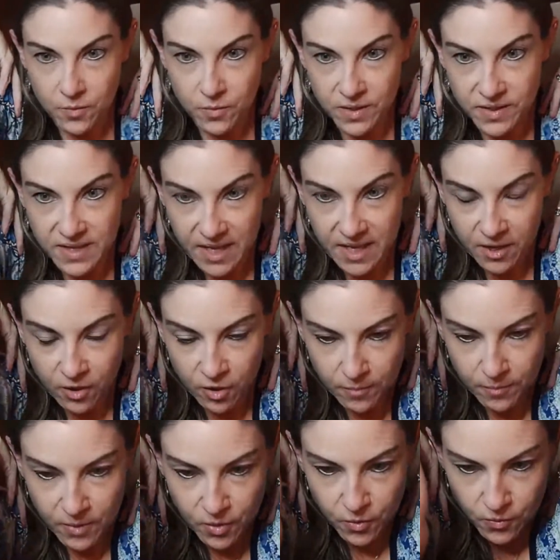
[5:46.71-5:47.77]
the
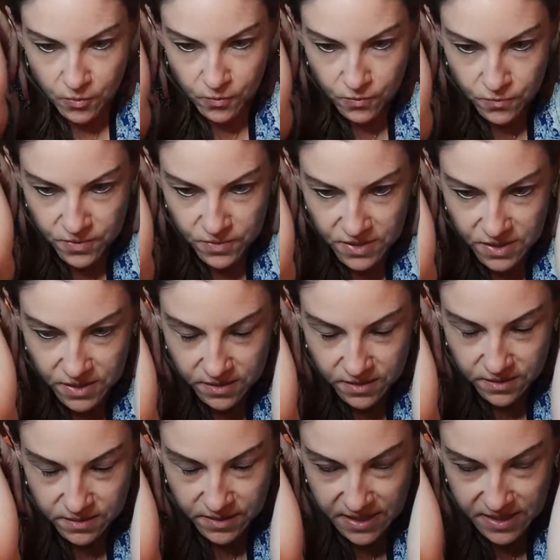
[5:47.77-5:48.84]
elbows,
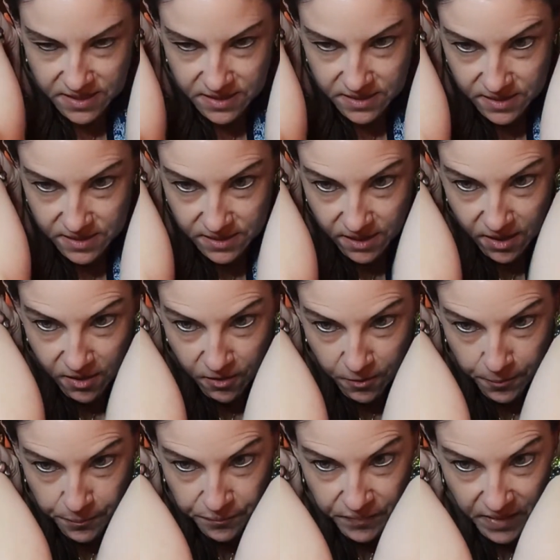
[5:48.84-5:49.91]
nice and slow,
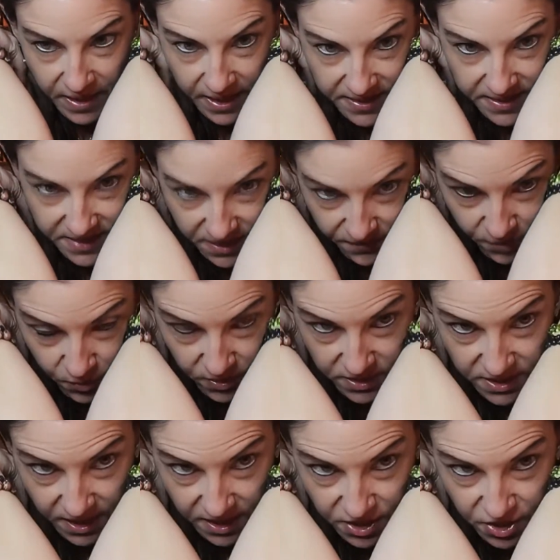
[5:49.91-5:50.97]
and see if you can
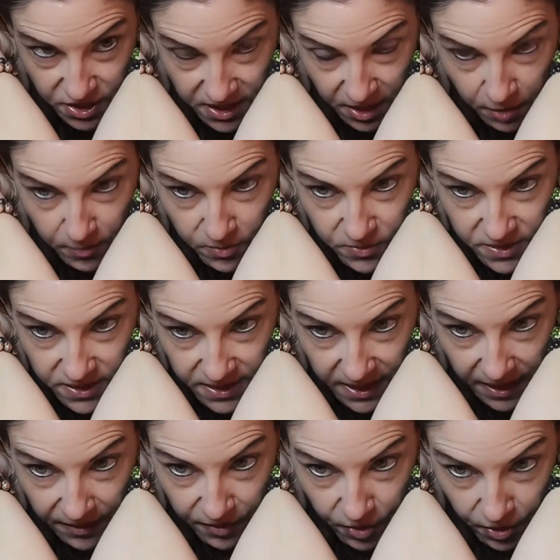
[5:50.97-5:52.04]
touch the elbows
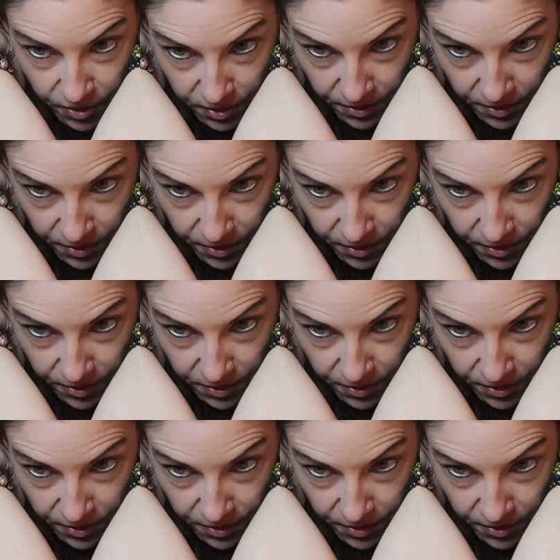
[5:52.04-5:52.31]
together